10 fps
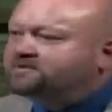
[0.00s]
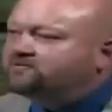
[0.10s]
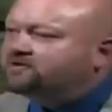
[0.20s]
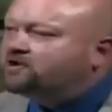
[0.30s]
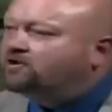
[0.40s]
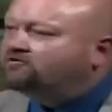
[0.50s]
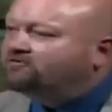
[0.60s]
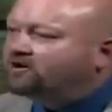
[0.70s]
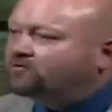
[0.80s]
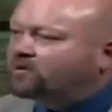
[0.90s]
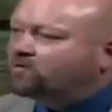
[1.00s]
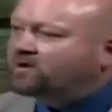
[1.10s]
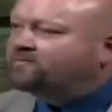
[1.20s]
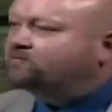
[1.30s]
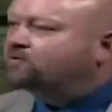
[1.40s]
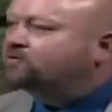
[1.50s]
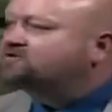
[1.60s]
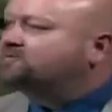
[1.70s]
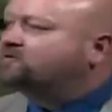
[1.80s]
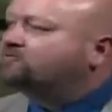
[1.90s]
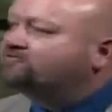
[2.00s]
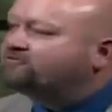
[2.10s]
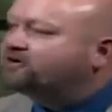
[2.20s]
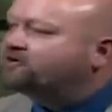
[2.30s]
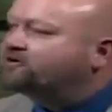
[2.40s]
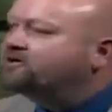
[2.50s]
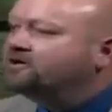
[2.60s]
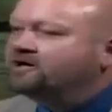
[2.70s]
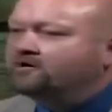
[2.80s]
me with a code of honor where women were to be revered